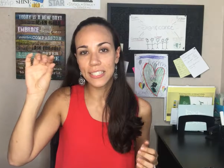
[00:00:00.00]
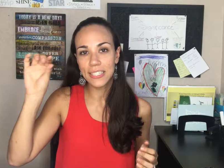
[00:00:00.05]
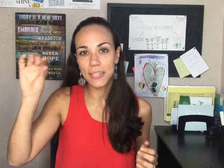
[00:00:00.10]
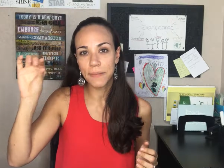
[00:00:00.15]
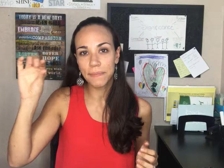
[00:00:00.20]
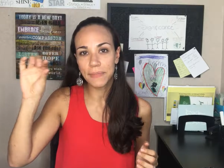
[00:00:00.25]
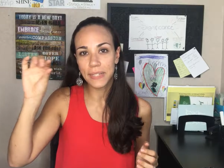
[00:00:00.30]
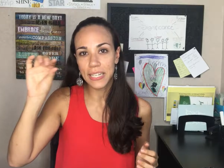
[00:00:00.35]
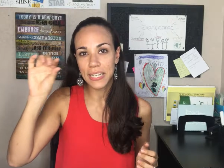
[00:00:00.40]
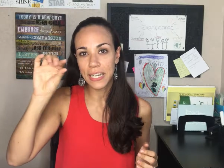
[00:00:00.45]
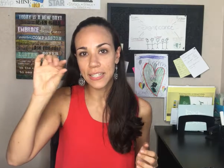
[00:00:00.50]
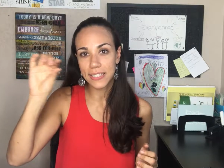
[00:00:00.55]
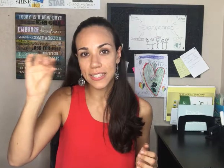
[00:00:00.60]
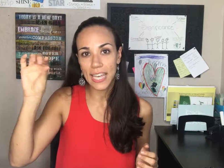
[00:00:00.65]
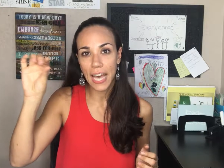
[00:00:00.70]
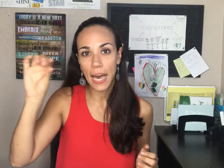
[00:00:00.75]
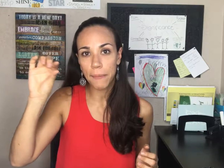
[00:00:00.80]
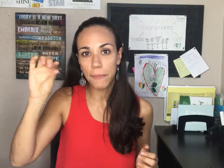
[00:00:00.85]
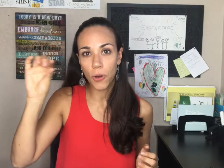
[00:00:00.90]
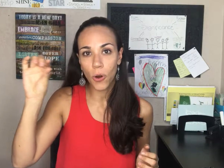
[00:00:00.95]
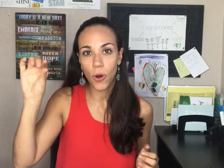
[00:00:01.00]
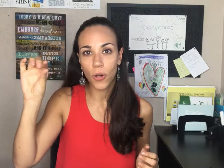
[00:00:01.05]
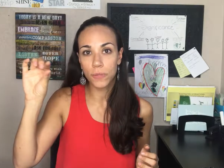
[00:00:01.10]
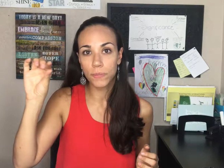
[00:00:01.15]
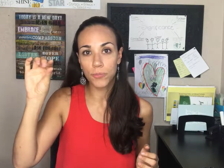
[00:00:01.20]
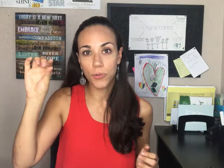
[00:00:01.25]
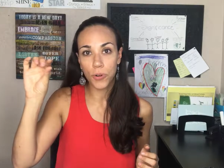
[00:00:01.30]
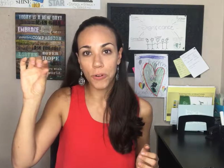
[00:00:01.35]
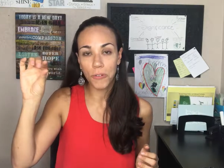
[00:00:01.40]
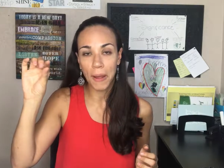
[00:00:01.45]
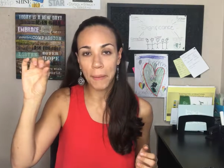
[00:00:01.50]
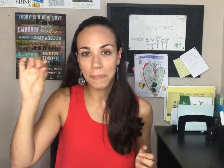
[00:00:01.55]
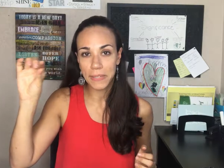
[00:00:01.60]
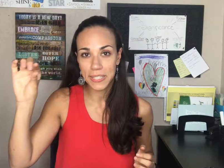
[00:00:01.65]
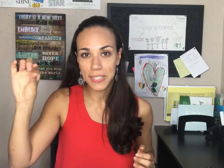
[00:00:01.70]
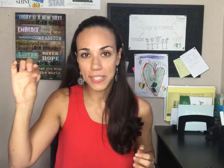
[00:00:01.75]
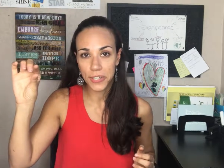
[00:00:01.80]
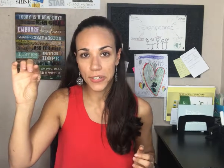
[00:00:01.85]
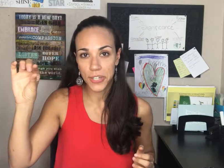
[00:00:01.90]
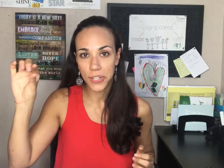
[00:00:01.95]
a tab called Program
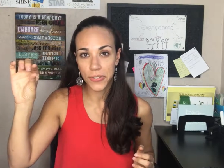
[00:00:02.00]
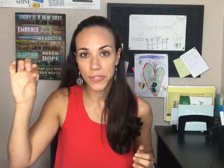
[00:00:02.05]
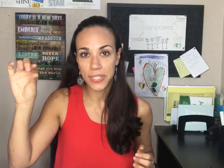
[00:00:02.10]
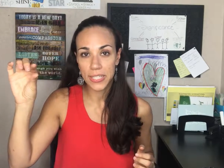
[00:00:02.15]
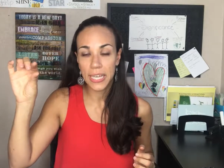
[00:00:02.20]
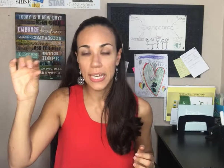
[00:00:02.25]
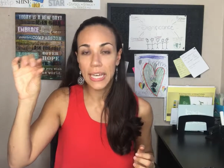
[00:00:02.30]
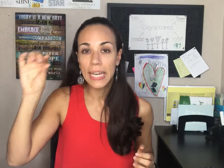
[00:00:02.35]
Materials.